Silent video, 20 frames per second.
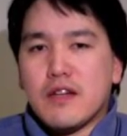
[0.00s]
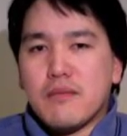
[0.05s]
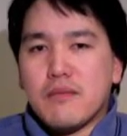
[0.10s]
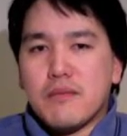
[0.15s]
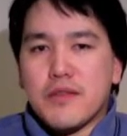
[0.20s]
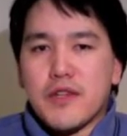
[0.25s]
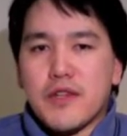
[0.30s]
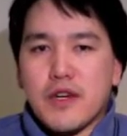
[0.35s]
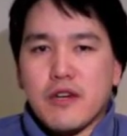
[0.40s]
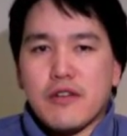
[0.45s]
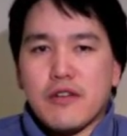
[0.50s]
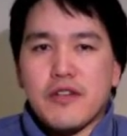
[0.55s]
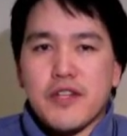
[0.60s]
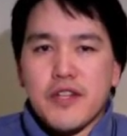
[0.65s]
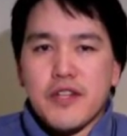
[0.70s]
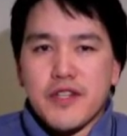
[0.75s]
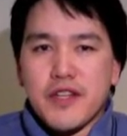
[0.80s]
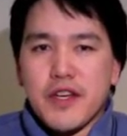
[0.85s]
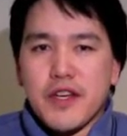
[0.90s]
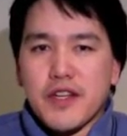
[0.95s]

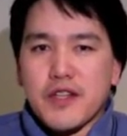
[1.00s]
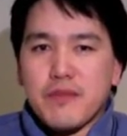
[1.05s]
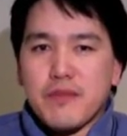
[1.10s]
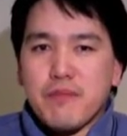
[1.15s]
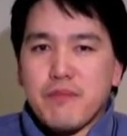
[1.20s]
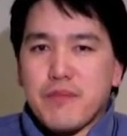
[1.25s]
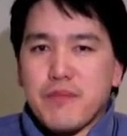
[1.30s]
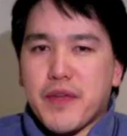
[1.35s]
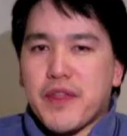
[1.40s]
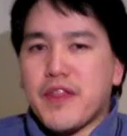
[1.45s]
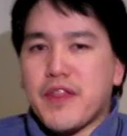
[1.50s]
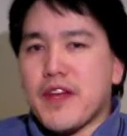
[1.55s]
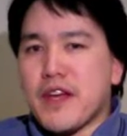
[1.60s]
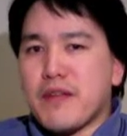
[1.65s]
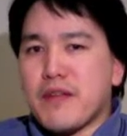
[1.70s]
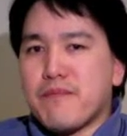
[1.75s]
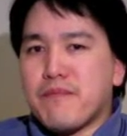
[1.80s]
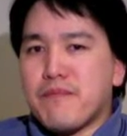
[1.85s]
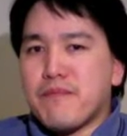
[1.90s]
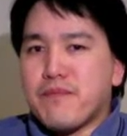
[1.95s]
Socrates says, "But
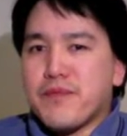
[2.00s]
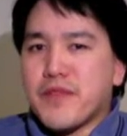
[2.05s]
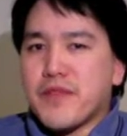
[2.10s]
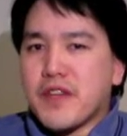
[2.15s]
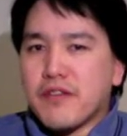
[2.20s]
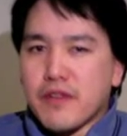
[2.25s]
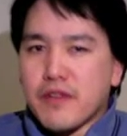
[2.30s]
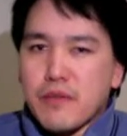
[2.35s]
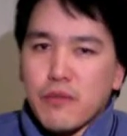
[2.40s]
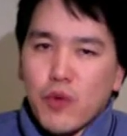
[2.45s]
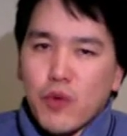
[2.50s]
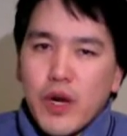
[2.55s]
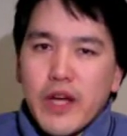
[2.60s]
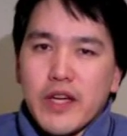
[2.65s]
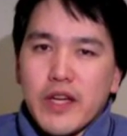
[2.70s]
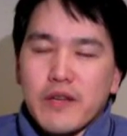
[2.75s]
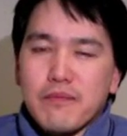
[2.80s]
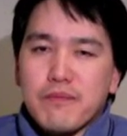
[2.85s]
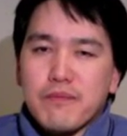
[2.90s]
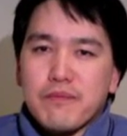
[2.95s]
then, if I'm
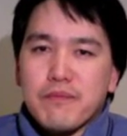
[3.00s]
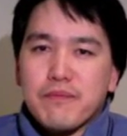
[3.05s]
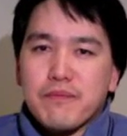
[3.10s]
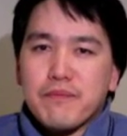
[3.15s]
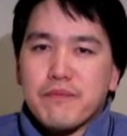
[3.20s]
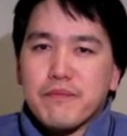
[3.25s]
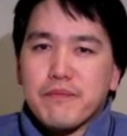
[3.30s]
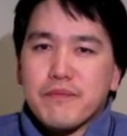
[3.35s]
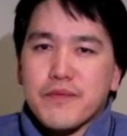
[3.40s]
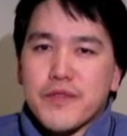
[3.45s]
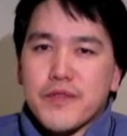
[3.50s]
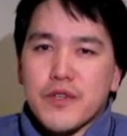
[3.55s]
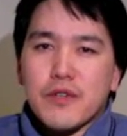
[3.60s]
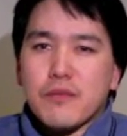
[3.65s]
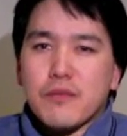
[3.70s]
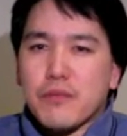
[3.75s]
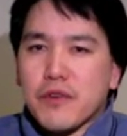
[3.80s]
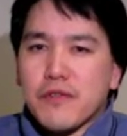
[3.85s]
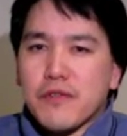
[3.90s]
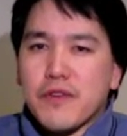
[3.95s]
right,
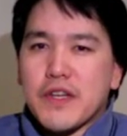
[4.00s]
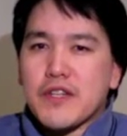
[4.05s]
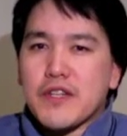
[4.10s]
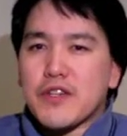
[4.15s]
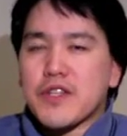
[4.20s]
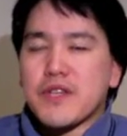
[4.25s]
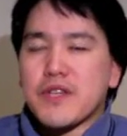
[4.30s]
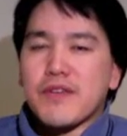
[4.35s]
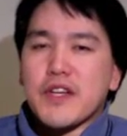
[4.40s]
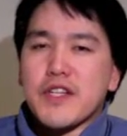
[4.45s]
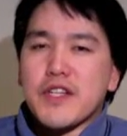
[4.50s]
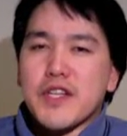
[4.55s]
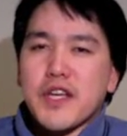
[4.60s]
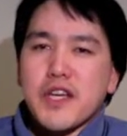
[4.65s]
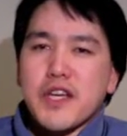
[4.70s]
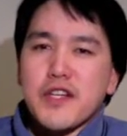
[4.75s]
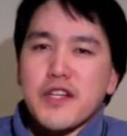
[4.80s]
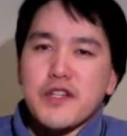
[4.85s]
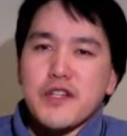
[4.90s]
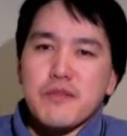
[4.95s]
certain professors of
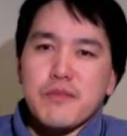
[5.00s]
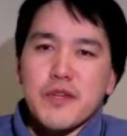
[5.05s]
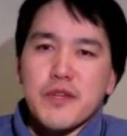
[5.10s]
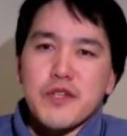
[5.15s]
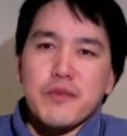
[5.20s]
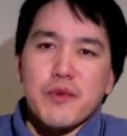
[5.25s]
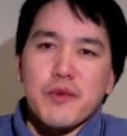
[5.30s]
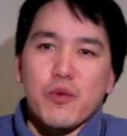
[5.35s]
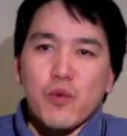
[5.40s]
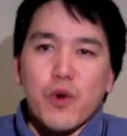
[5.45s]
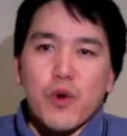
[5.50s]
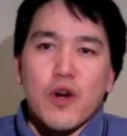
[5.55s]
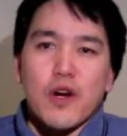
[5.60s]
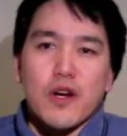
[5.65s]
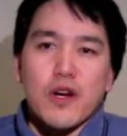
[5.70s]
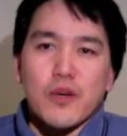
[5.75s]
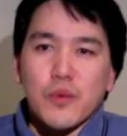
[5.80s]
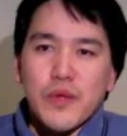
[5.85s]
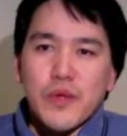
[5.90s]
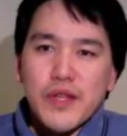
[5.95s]
education must be
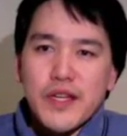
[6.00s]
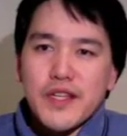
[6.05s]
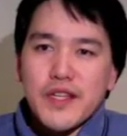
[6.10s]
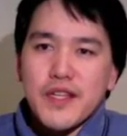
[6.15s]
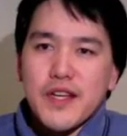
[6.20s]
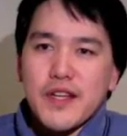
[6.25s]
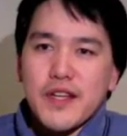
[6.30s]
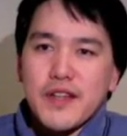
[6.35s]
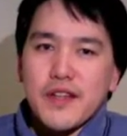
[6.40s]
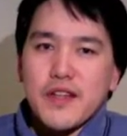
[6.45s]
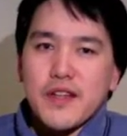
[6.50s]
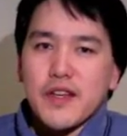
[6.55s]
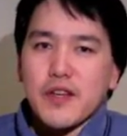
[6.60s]
wrong when they say that they